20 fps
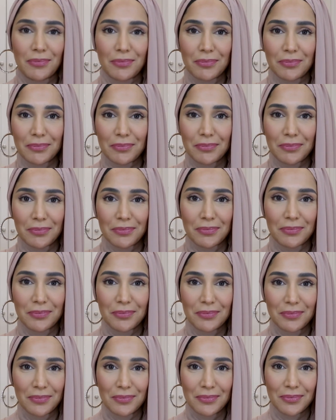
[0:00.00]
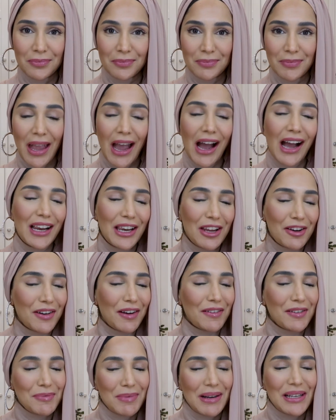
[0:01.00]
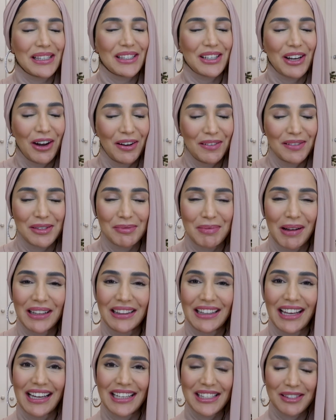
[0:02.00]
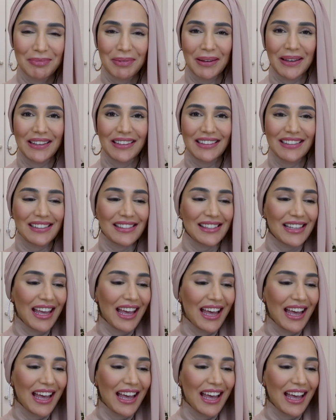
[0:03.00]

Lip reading: I love having my scarf smell nice because,